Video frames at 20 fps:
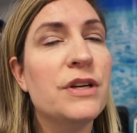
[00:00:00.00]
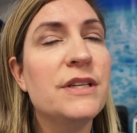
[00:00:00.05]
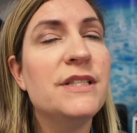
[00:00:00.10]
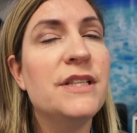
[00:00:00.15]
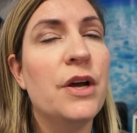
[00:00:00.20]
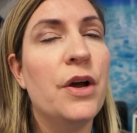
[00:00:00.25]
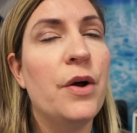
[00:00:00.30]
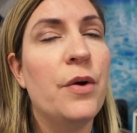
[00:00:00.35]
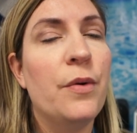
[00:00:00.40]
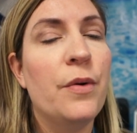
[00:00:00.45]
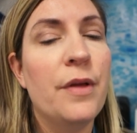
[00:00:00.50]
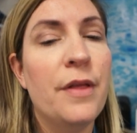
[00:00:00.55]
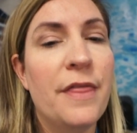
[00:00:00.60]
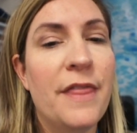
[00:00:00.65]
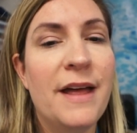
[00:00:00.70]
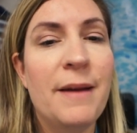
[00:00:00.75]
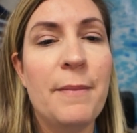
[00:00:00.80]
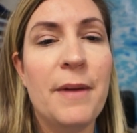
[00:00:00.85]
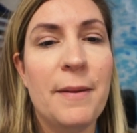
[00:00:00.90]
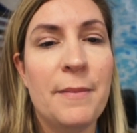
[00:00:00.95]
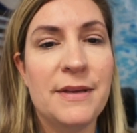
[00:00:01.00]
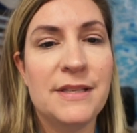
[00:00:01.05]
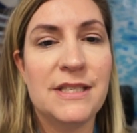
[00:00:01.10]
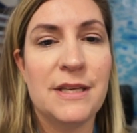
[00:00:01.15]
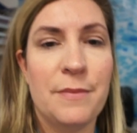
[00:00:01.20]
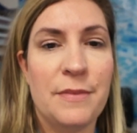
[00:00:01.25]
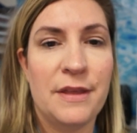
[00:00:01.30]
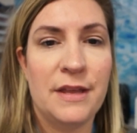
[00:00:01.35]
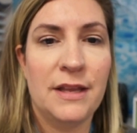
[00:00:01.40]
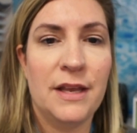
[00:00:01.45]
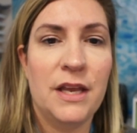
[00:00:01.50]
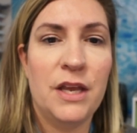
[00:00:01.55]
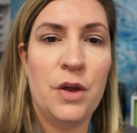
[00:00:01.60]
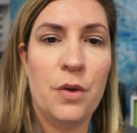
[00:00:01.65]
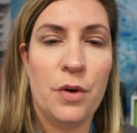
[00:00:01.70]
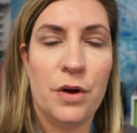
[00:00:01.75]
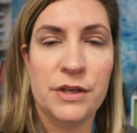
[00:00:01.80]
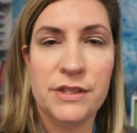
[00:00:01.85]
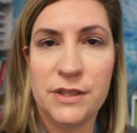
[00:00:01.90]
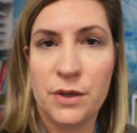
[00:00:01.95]
so that might be something that
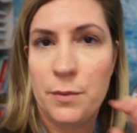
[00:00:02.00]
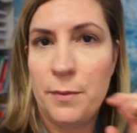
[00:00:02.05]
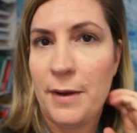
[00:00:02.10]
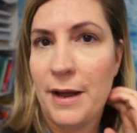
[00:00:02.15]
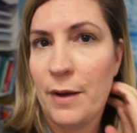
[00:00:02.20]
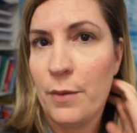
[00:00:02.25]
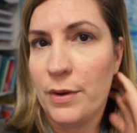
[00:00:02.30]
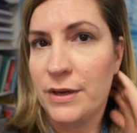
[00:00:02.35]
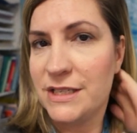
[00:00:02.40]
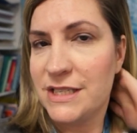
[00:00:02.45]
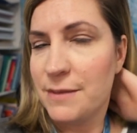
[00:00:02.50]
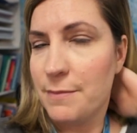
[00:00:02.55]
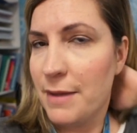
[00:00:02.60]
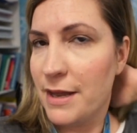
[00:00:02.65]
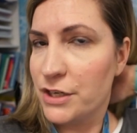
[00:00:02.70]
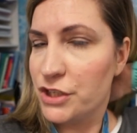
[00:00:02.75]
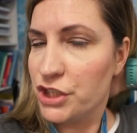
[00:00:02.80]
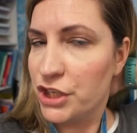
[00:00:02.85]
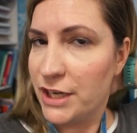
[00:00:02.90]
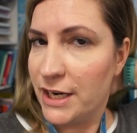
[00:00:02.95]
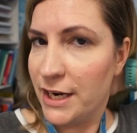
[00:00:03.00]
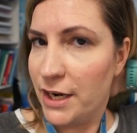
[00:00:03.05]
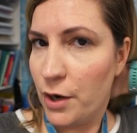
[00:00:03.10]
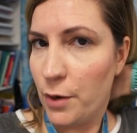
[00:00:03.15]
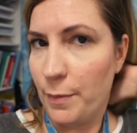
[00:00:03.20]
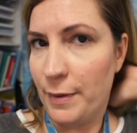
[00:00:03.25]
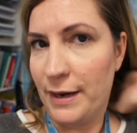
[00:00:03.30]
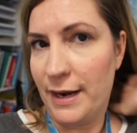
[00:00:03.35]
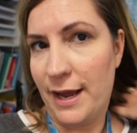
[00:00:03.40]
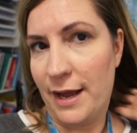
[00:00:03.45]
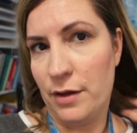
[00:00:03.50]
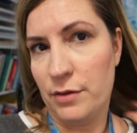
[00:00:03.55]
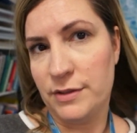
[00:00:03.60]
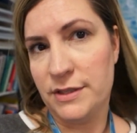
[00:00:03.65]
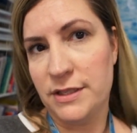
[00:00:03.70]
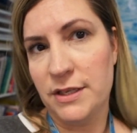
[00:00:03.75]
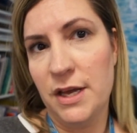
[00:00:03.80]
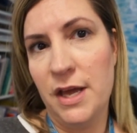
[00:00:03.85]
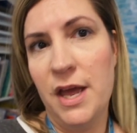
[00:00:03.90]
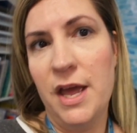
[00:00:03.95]
you also might want to mention at open house.